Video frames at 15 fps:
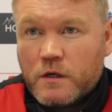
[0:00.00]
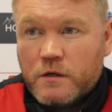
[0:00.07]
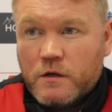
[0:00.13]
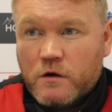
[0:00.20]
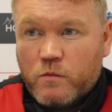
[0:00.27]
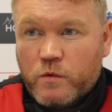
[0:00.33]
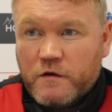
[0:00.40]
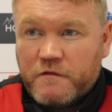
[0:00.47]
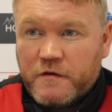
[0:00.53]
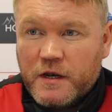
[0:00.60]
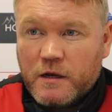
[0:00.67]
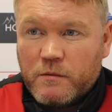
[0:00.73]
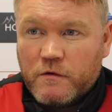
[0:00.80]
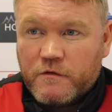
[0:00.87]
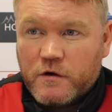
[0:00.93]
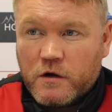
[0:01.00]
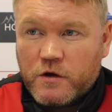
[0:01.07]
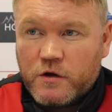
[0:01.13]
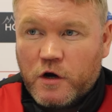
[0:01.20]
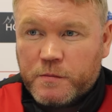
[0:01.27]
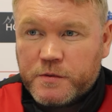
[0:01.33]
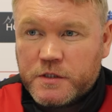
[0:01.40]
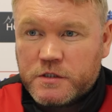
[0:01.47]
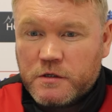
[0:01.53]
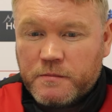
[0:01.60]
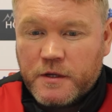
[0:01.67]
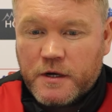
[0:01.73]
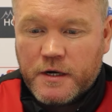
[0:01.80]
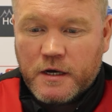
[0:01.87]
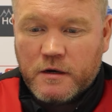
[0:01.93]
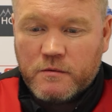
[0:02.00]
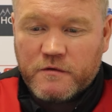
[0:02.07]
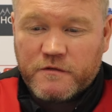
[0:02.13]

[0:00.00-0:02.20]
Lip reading: You know, we feel like we've got good options up there now.